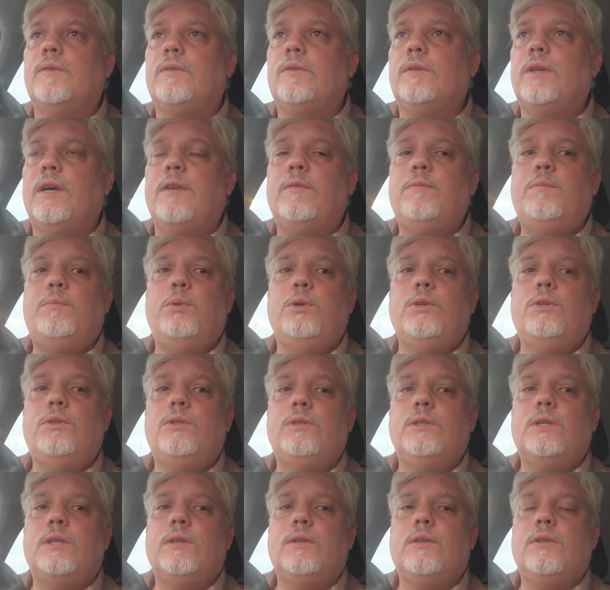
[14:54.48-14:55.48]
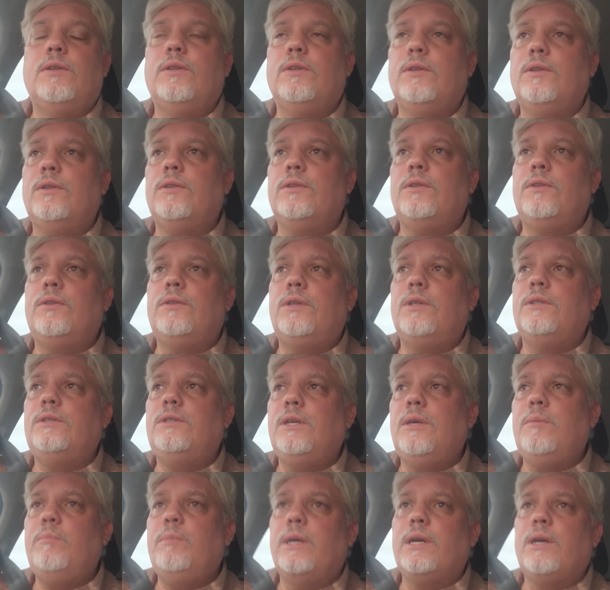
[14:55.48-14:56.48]
They've put
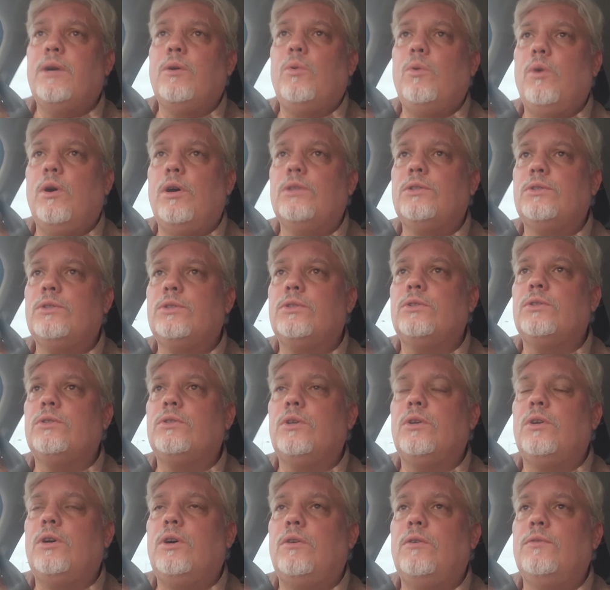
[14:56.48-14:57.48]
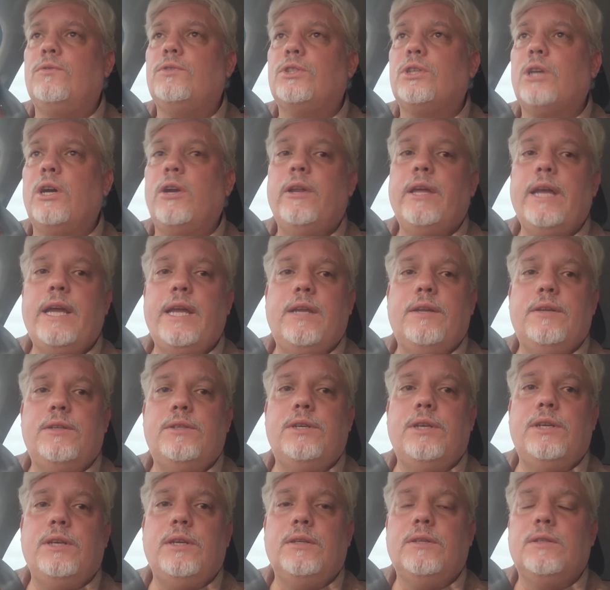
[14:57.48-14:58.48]
30 megawatts of solar
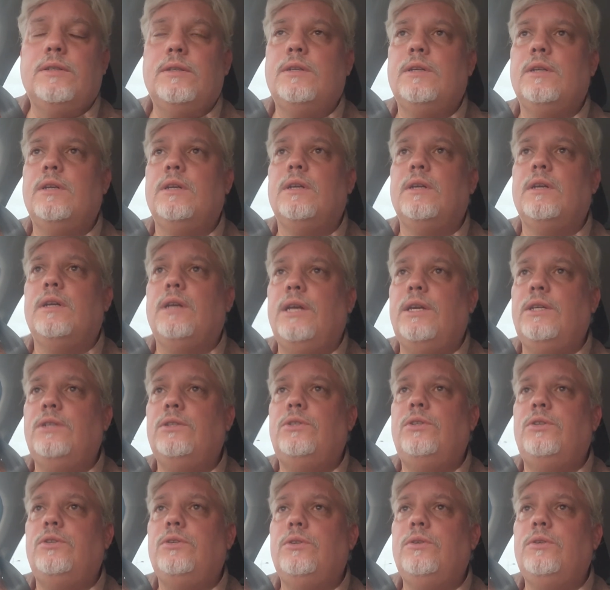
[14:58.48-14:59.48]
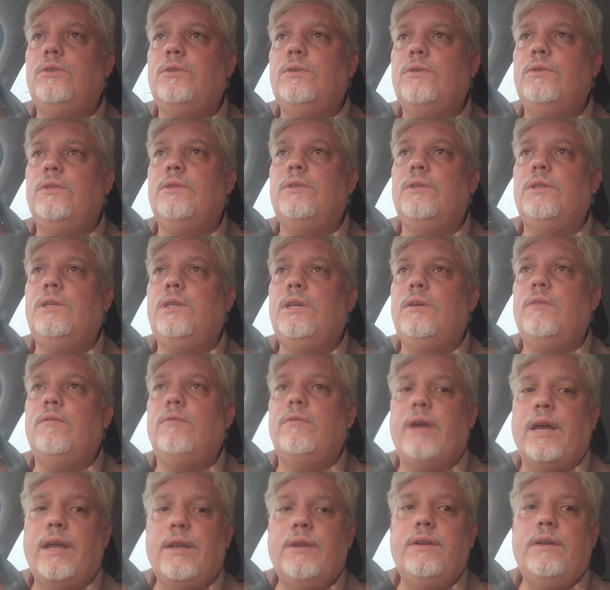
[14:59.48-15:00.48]
energy into the
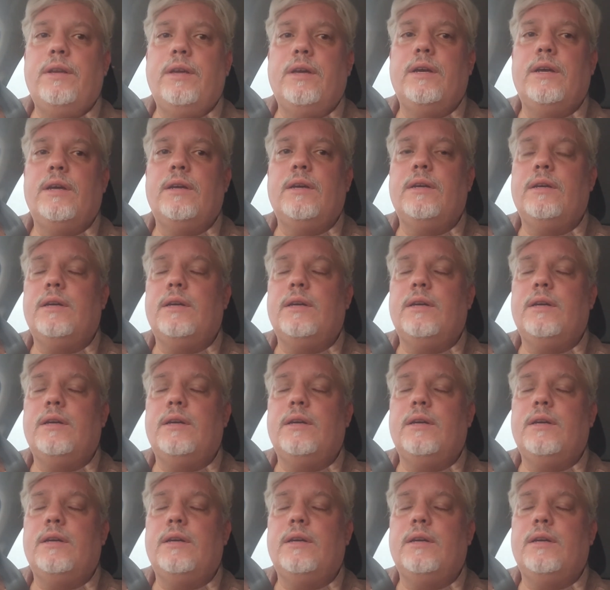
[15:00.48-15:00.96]
Evander